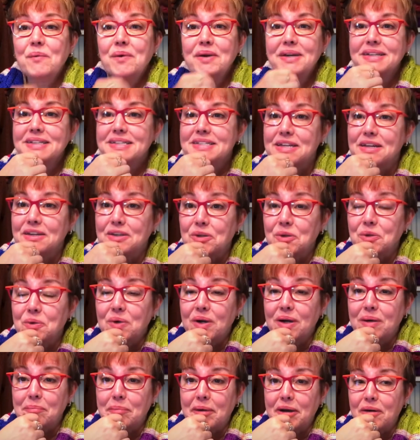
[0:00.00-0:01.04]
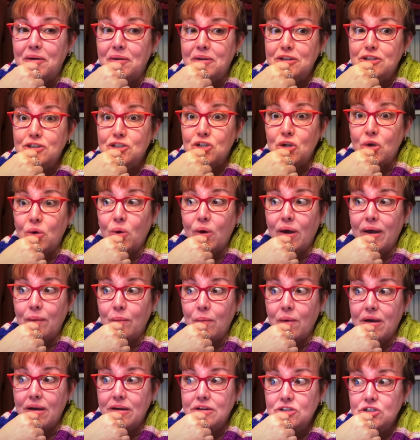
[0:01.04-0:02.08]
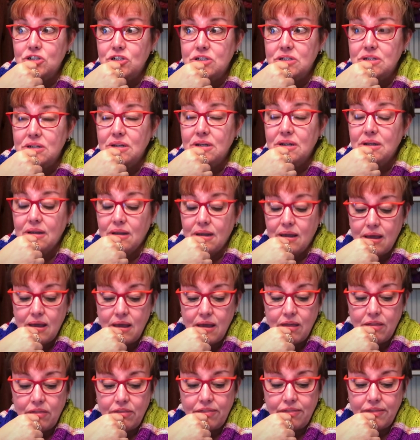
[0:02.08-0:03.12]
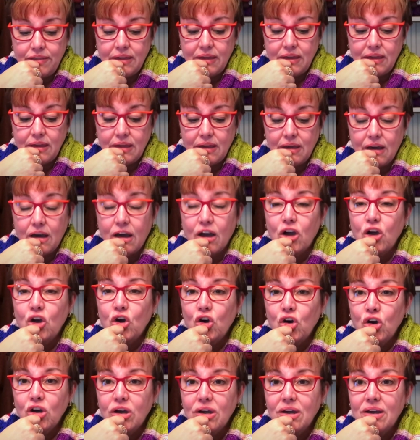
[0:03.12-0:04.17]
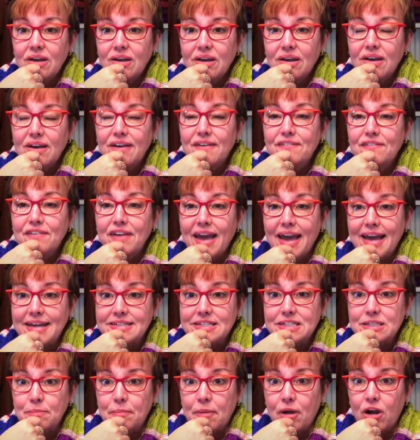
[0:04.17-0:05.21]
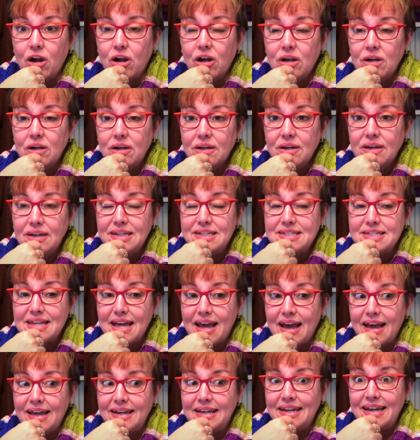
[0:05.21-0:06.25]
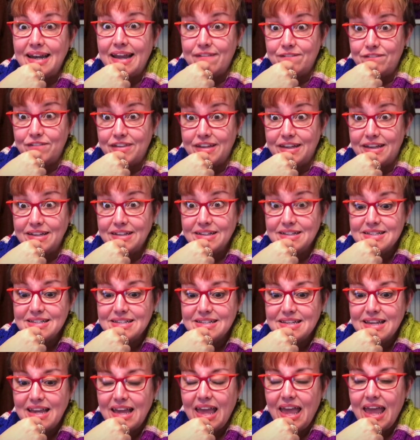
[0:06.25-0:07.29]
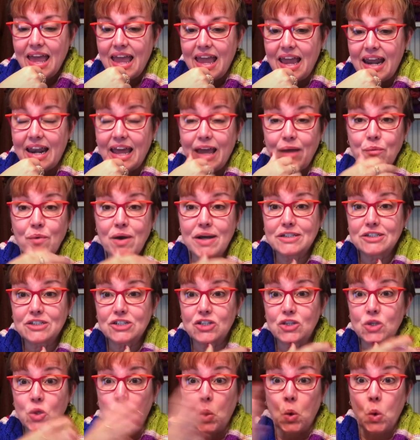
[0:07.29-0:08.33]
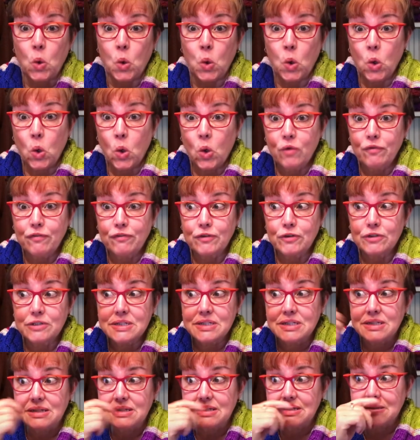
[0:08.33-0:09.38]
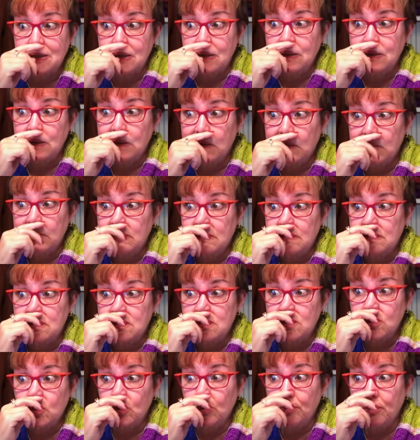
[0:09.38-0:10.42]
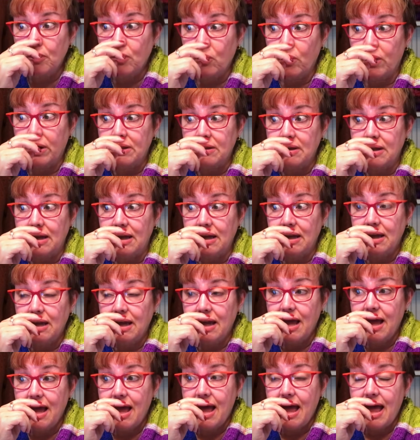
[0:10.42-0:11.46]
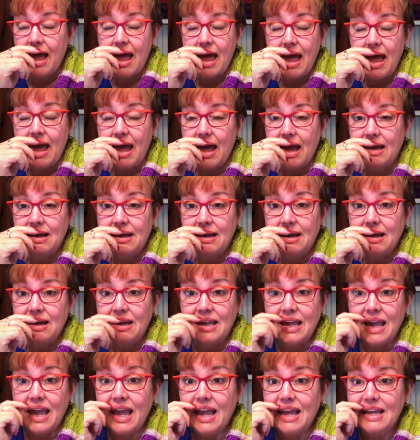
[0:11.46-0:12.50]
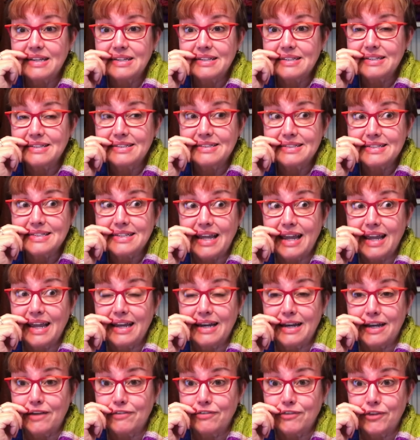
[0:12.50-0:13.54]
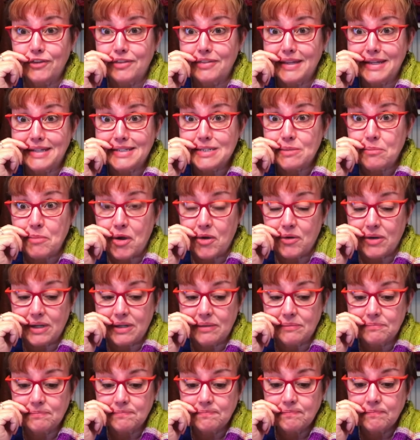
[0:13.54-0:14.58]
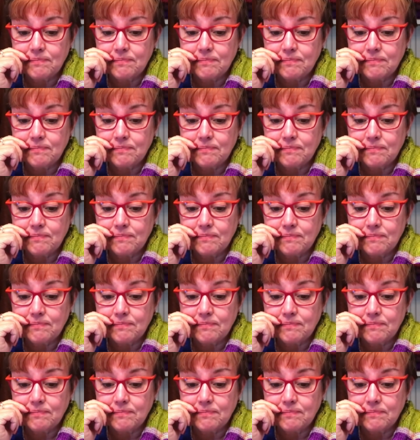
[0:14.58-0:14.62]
want to tell you about a show I watched. The Cook of Castamar is on Netflix, and I watched the whole first season super quickly and can't say enough good things about it.